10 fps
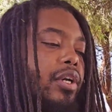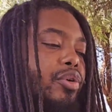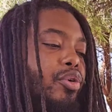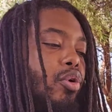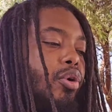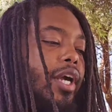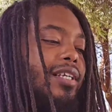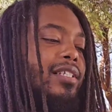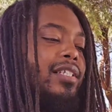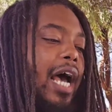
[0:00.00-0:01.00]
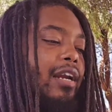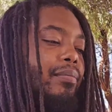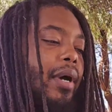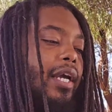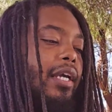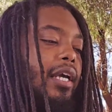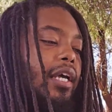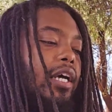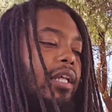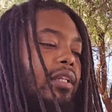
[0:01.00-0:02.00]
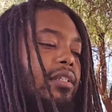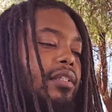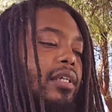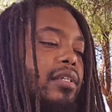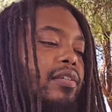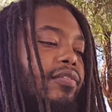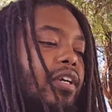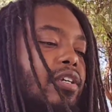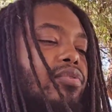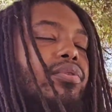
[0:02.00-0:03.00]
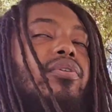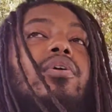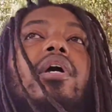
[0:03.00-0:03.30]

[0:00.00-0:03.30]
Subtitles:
nor a sodomite of the sons of Israel.